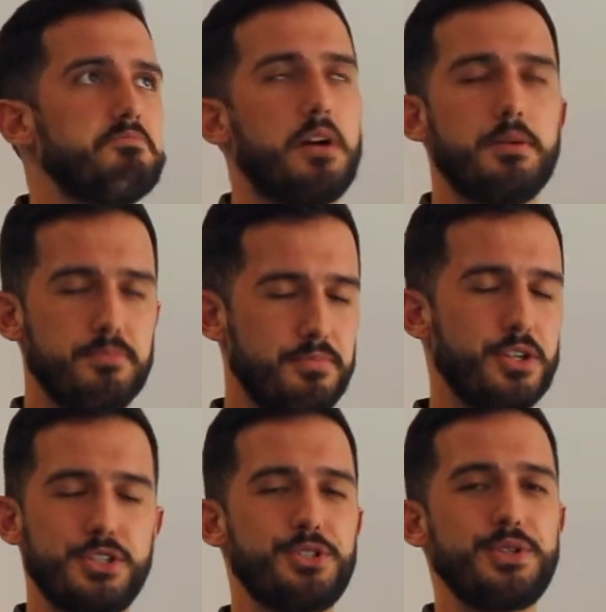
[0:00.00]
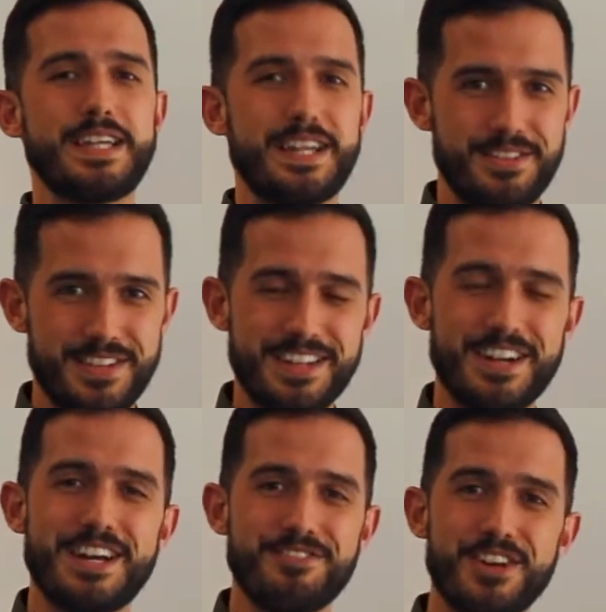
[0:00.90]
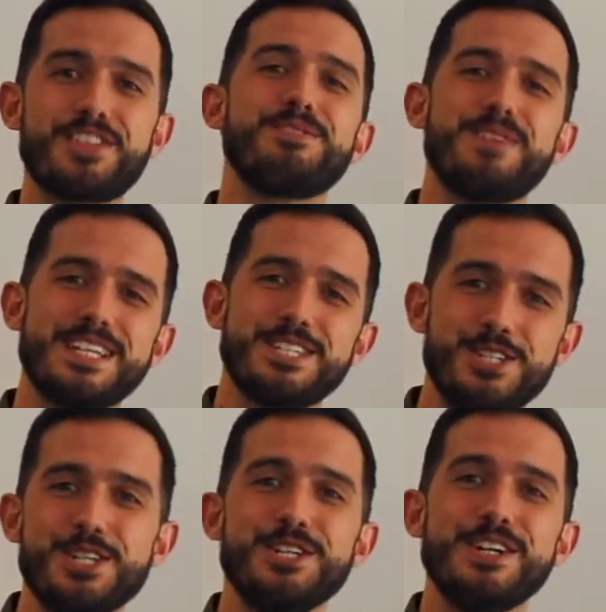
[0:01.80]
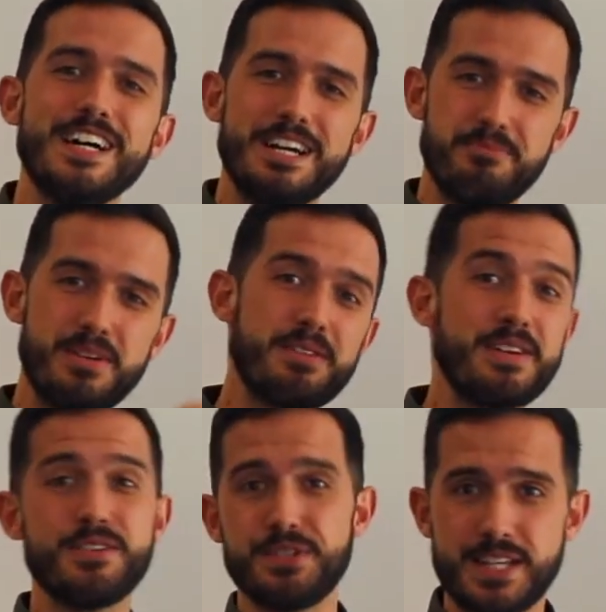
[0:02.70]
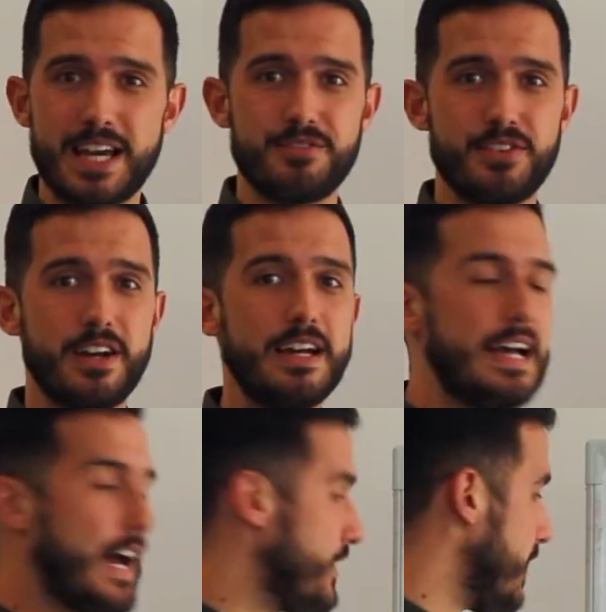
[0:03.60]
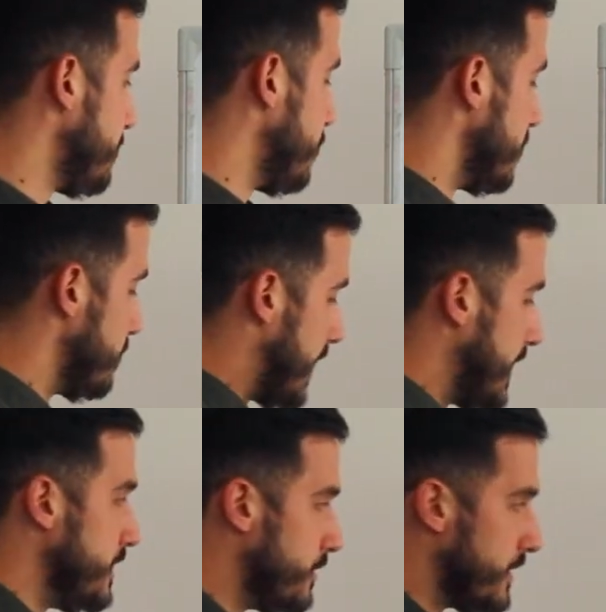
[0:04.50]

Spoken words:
I'm not doing anything, I have nothing better to do, but I'm hearing the advert, and therefore the value